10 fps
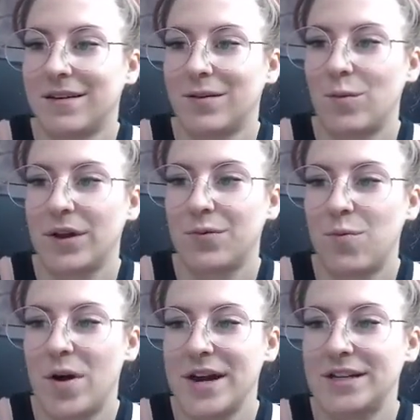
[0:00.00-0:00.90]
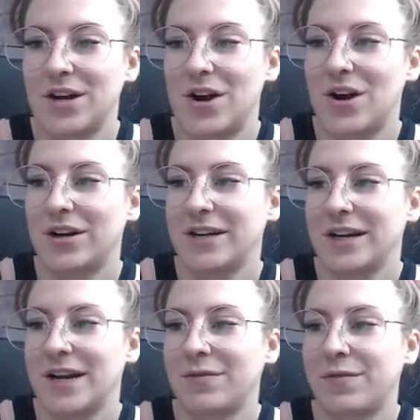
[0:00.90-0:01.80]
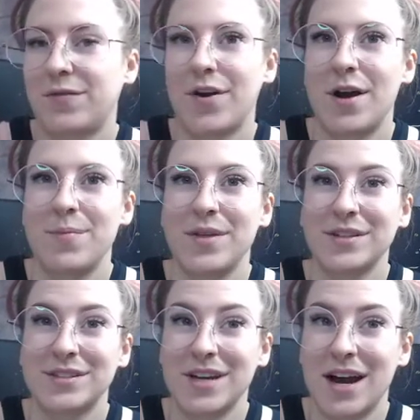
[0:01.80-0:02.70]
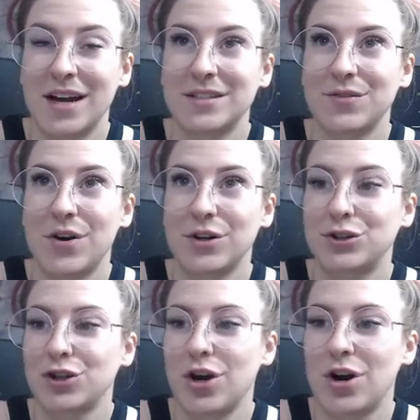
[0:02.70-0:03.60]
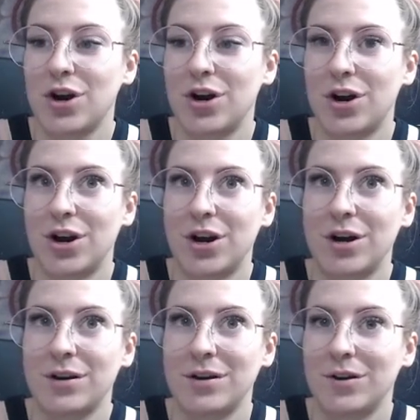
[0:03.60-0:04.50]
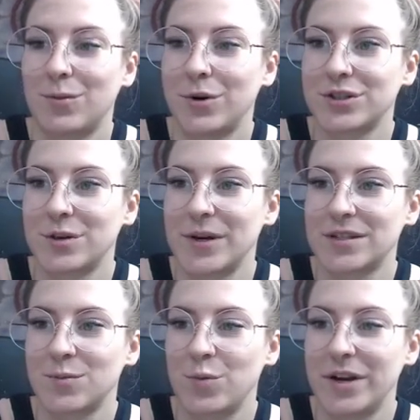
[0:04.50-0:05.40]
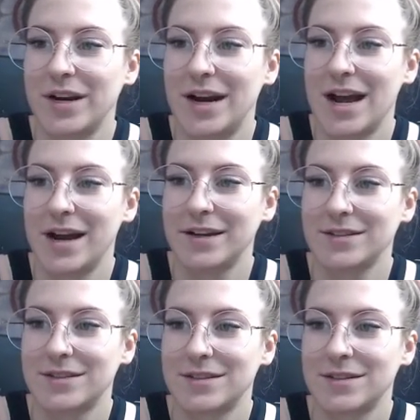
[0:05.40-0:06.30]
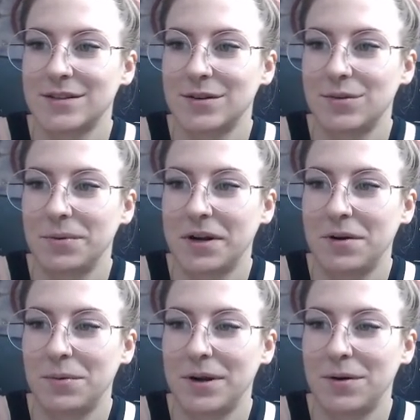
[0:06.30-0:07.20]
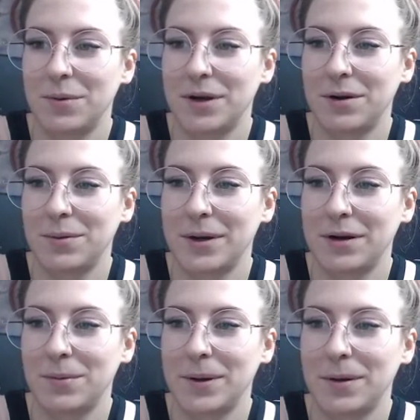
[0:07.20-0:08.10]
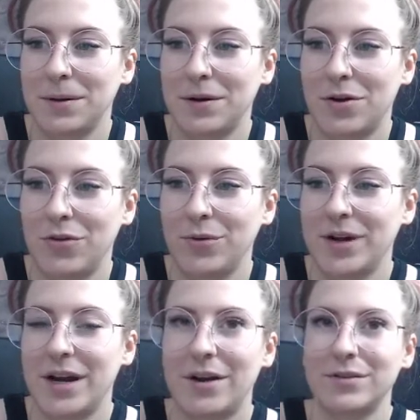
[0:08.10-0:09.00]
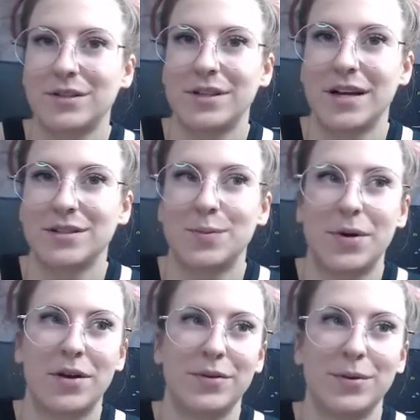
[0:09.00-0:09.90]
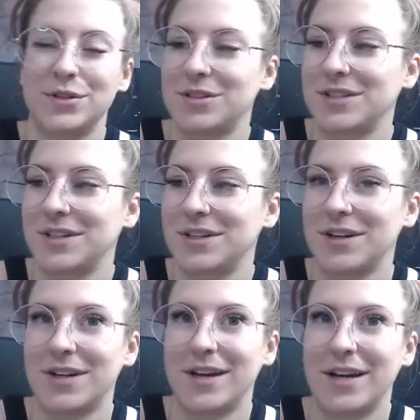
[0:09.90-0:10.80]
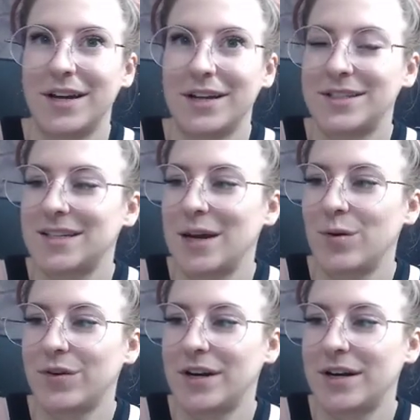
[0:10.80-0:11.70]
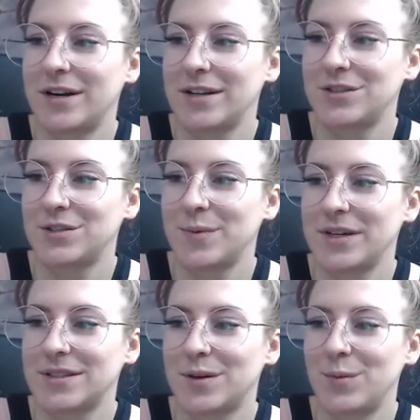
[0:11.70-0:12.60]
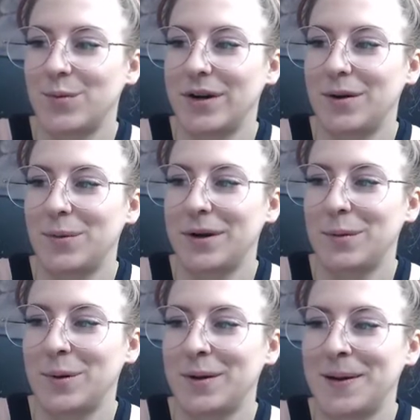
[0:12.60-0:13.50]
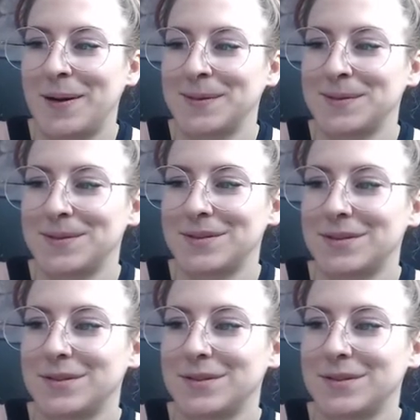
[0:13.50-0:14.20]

with white on it. And from the sides of our jar, we're just gonna make some wiggly lines. Wiggle, wiggle, wiggle, wiggle, wiggle. All the way down to that spot that we just did. And same over here. Let's just make some wiggle, wiggle, wiggle lines.